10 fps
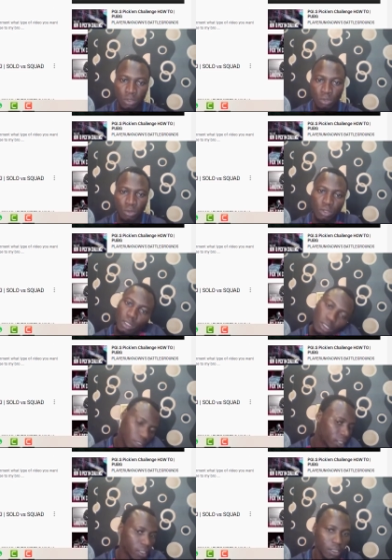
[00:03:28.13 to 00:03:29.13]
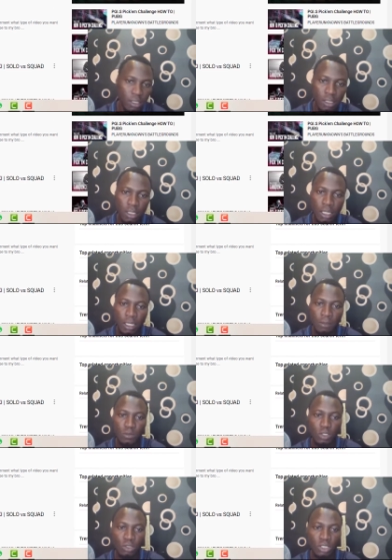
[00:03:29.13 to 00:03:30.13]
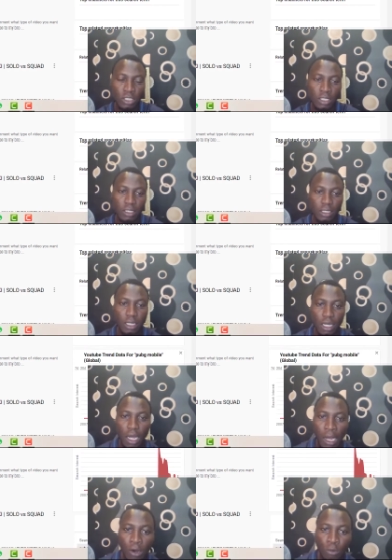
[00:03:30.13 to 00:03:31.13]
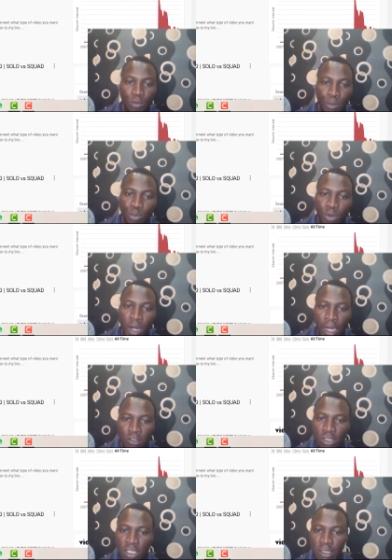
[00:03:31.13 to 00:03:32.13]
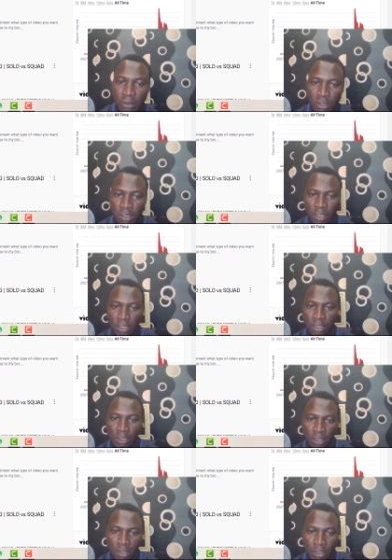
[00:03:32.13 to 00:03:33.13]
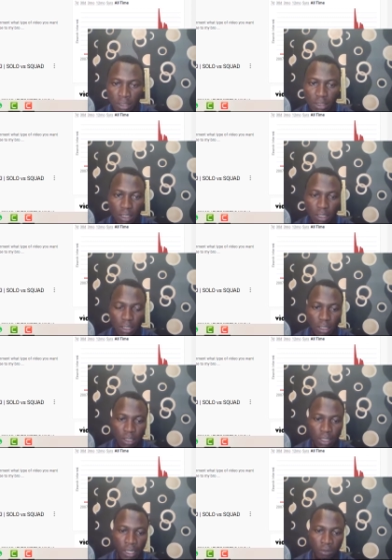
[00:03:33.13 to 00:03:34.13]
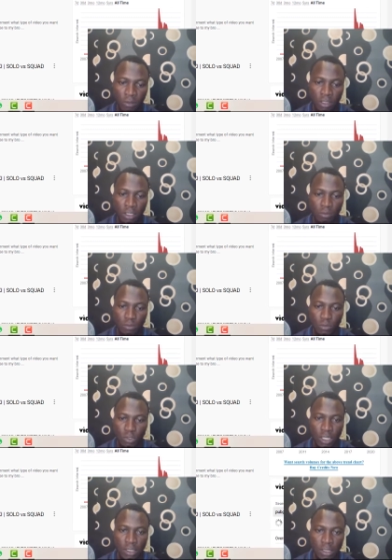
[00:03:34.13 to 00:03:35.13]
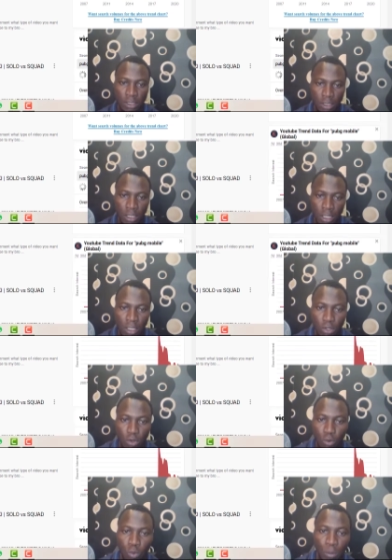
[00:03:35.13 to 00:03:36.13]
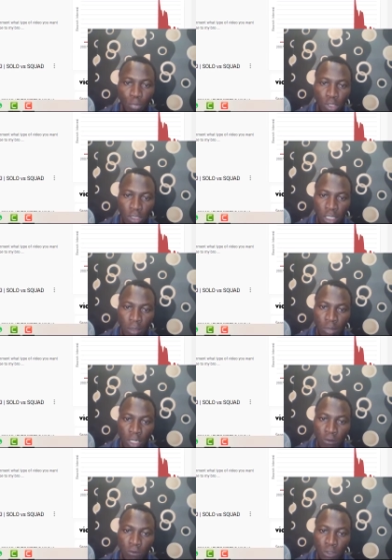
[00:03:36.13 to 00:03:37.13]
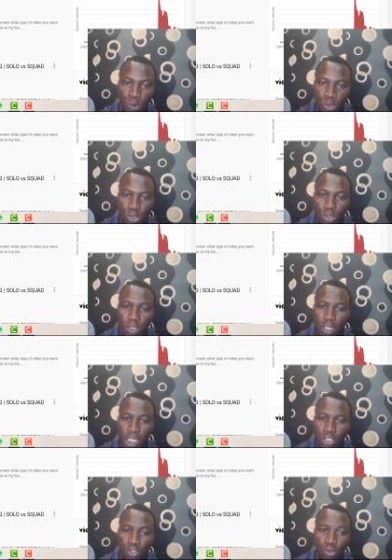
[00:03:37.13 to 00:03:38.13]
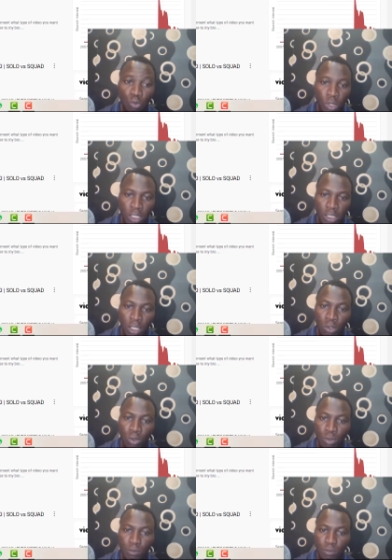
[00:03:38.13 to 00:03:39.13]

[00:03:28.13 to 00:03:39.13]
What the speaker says: So you can see here, you see how people are actually interested in this kind of game. You can see here 1.9 million views in 2 weeks ago.